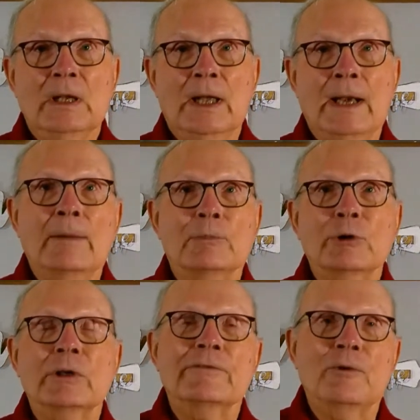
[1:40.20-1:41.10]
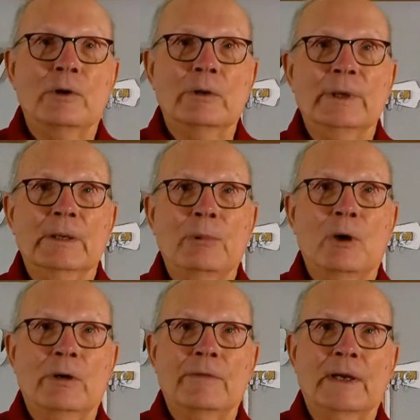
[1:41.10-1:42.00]
and I'm looking forward to being
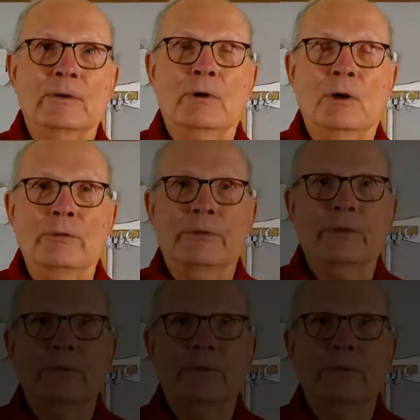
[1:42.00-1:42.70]
part of that growth.